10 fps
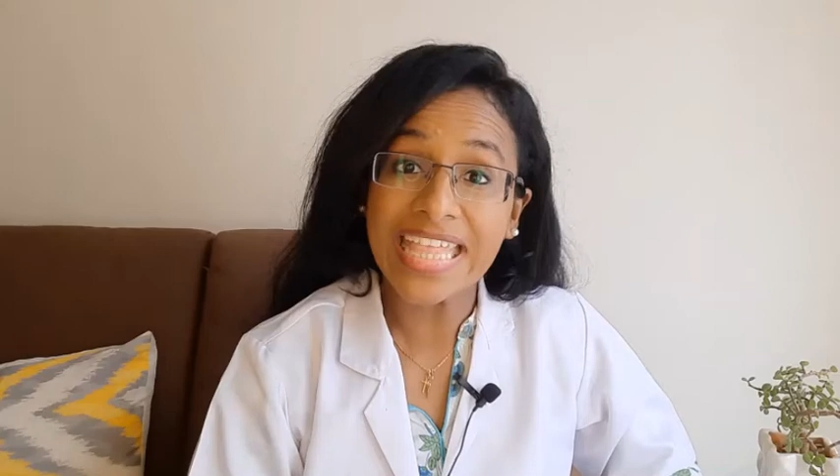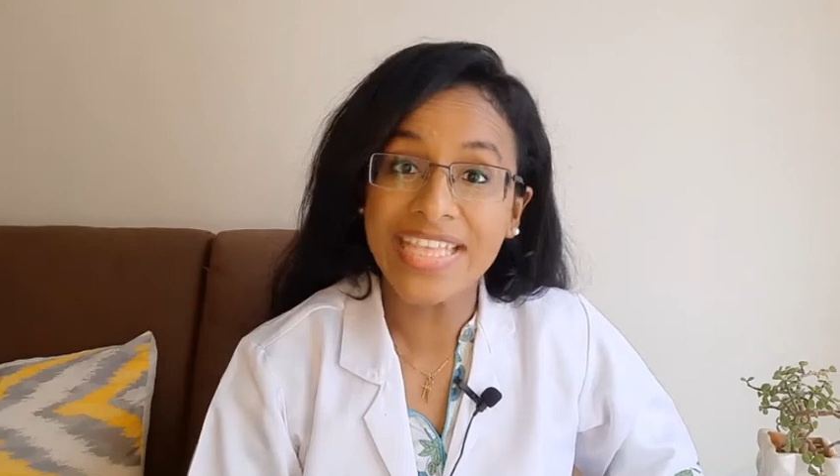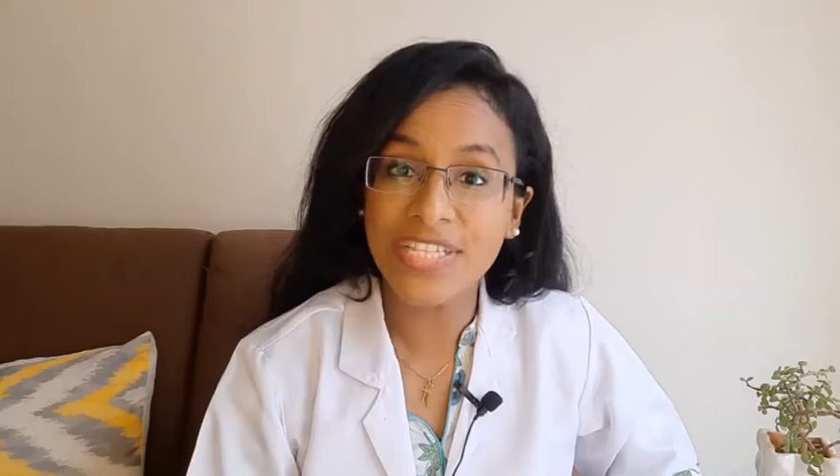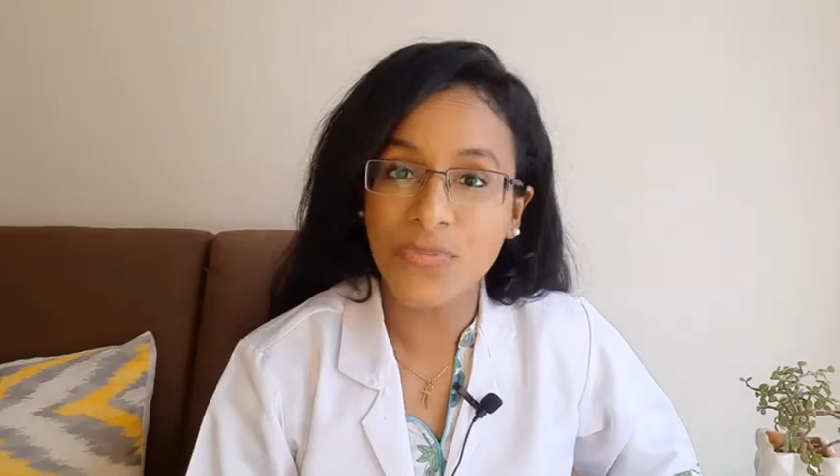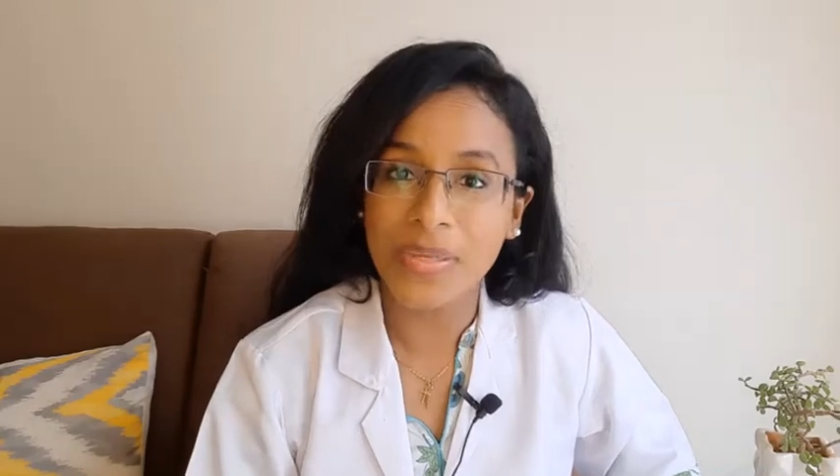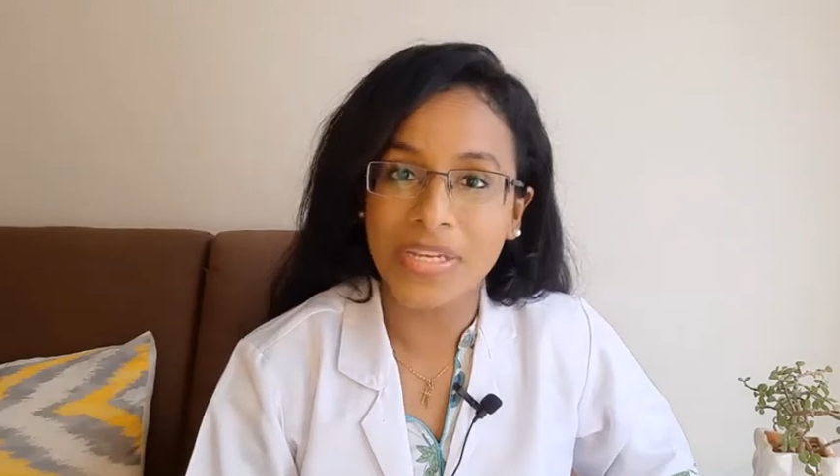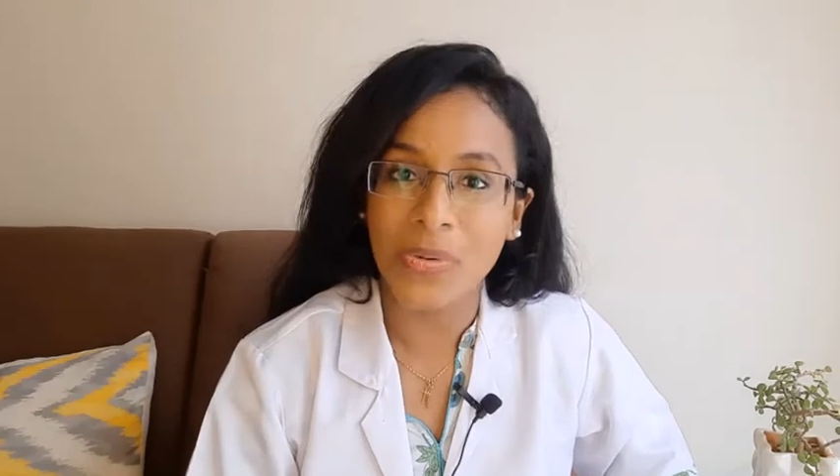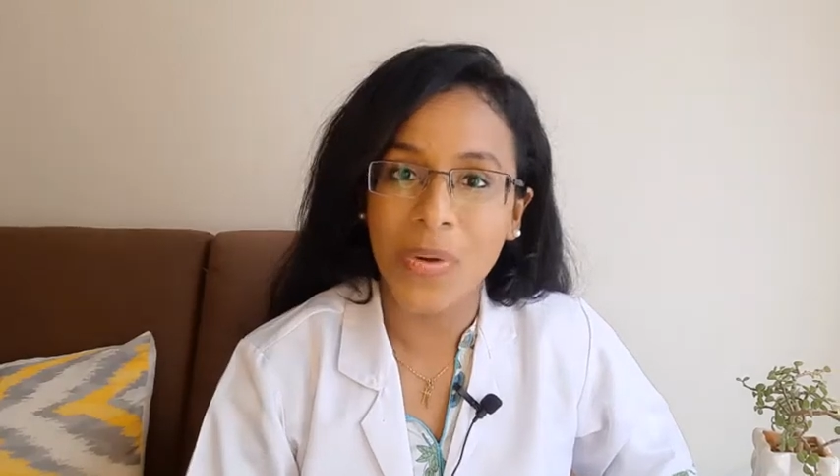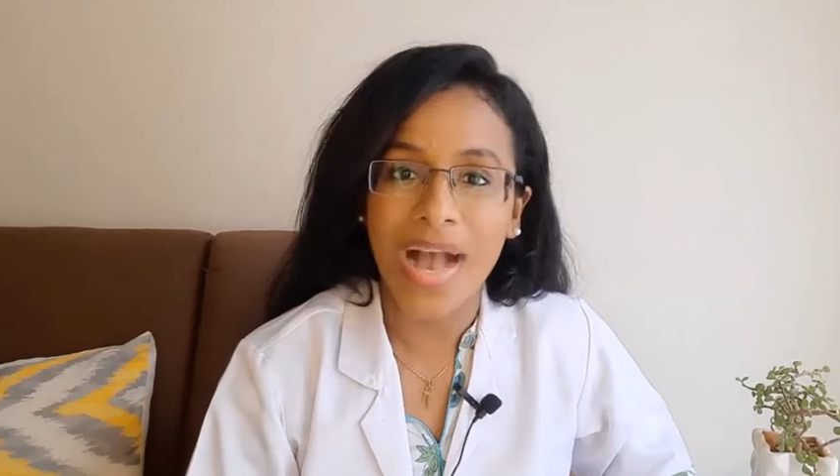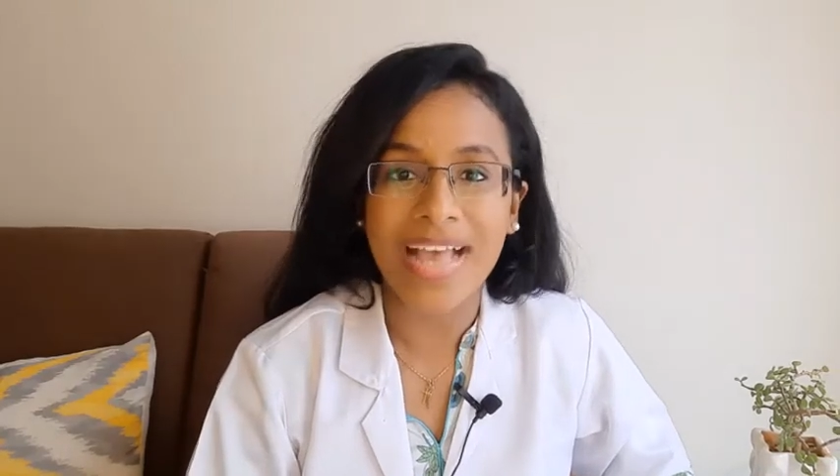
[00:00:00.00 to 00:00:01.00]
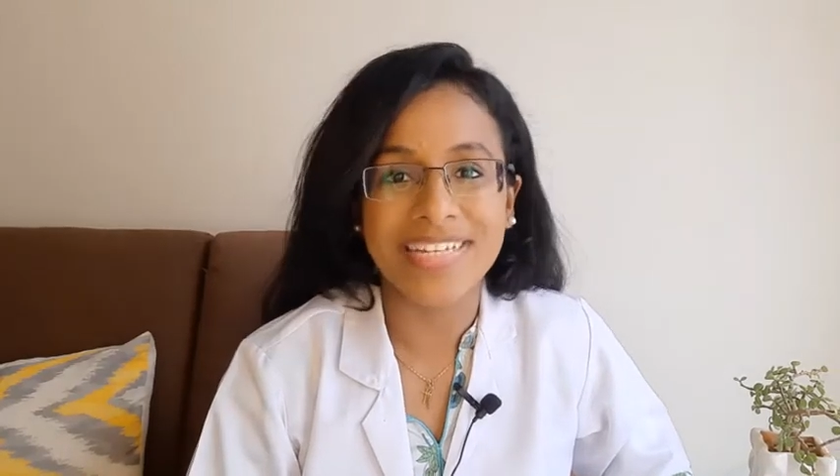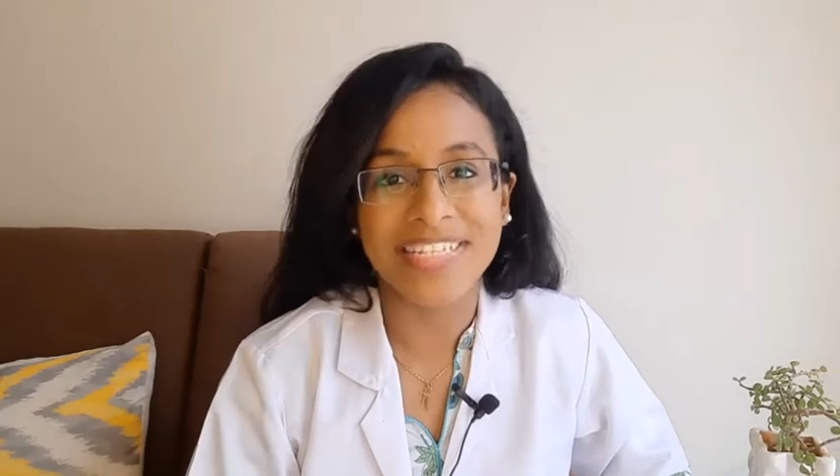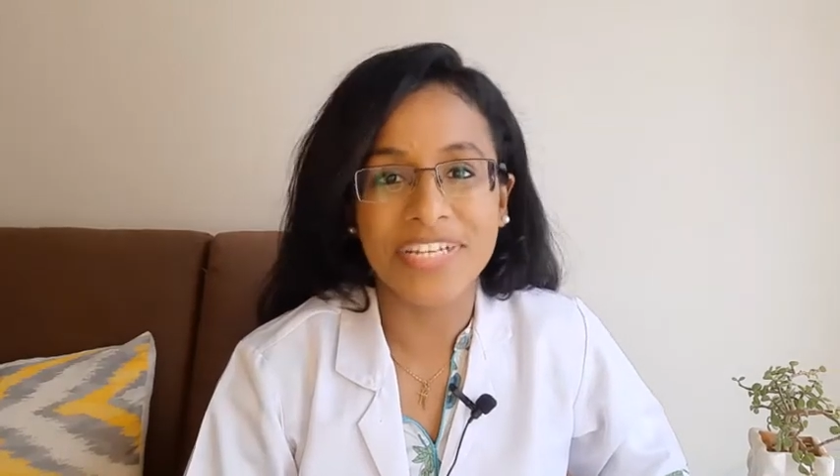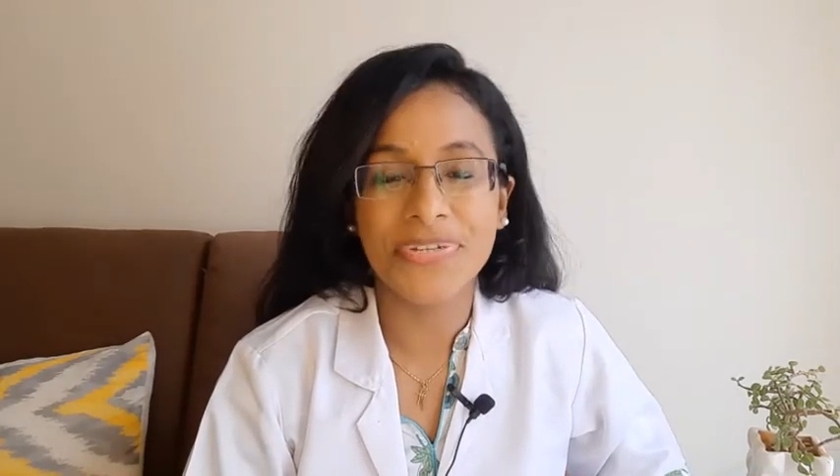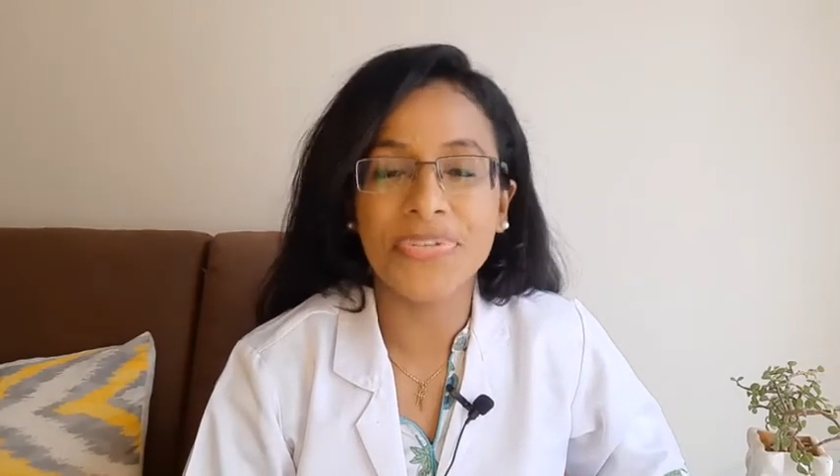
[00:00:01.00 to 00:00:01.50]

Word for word: In this video, I'll teach